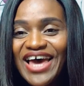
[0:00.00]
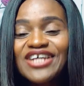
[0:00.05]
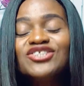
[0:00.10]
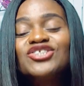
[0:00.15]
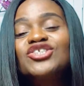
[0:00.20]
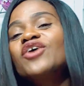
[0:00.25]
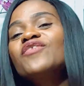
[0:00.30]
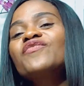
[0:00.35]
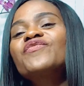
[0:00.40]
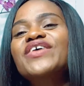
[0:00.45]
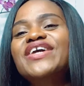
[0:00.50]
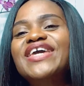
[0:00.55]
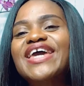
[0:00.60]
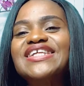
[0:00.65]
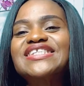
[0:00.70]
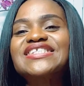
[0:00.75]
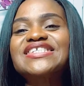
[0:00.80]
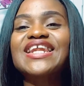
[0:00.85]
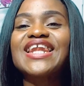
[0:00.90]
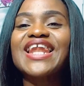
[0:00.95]
And don't
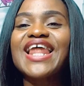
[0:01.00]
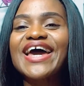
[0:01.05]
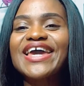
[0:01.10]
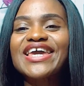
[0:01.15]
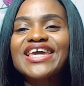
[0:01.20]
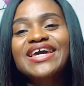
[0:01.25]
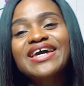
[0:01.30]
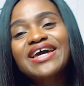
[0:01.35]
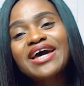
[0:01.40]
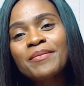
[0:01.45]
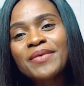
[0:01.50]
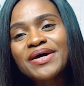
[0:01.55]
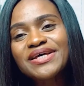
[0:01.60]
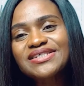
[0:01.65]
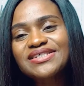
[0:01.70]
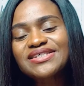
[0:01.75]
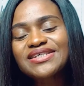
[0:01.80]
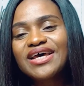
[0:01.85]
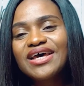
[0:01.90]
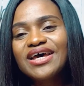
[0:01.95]
forget to like,
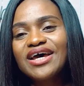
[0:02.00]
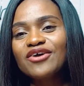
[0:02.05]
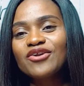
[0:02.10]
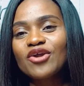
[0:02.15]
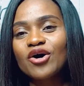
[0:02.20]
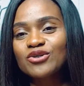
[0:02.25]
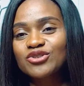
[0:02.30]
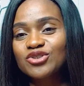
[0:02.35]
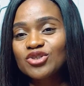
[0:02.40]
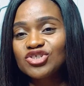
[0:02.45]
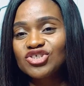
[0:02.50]
comment, and also